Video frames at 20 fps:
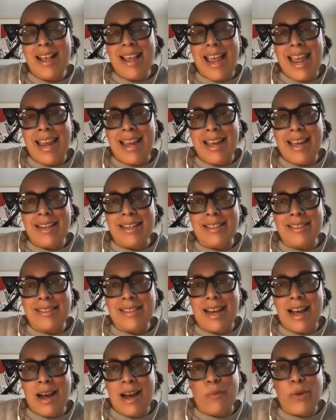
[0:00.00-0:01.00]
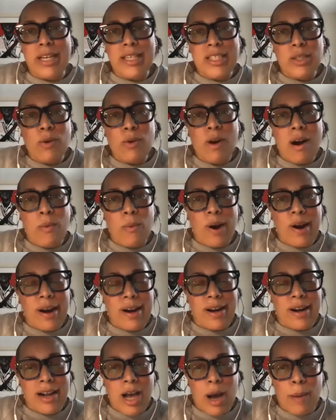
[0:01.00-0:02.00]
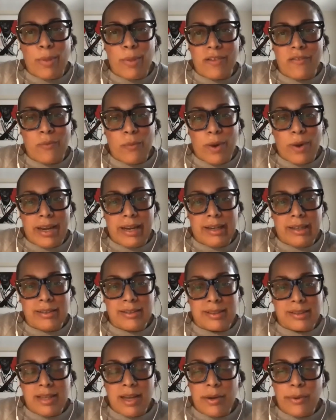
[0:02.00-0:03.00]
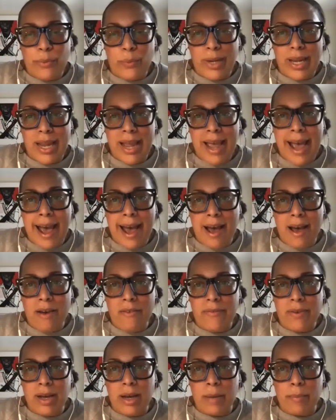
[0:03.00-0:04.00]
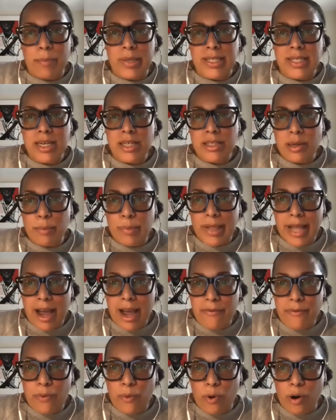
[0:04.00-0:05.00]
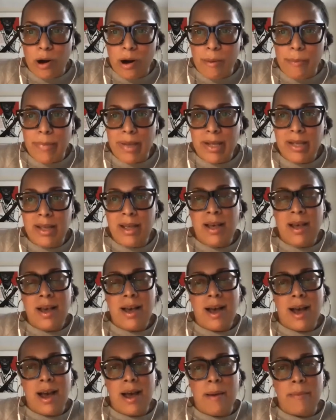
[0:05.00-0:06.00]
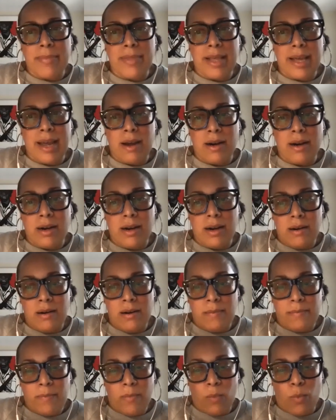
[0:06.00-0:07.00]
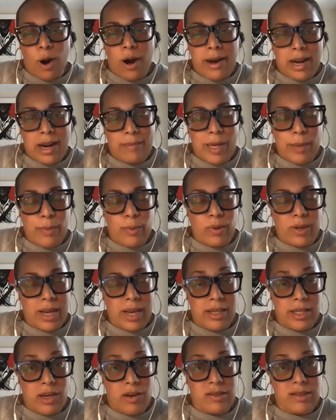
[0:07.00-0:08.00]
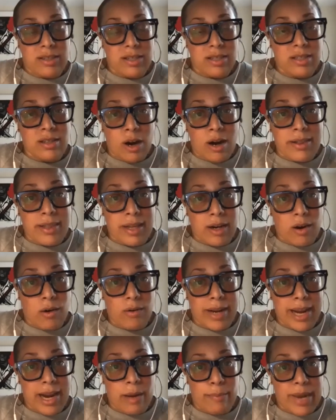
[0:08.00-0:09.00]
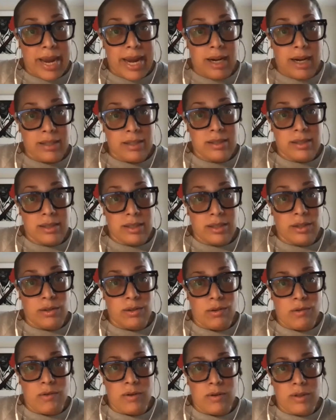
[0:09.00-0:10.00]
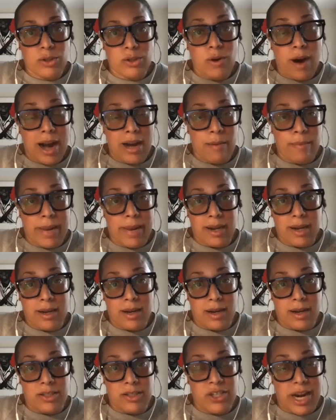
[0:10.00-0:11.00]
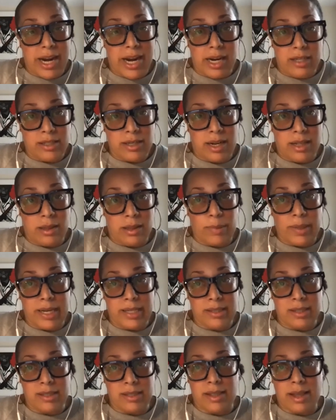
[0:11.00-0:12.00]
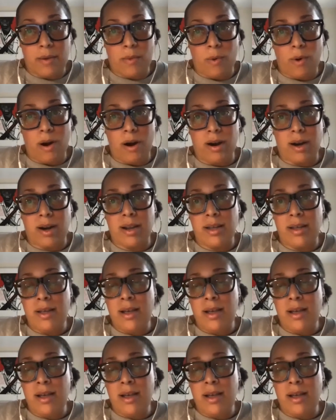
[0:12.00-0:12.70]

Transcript: We do our work in a couple of ways. We have a petition platform that working people can use to start their own campaigns to try to make a change in the places they work,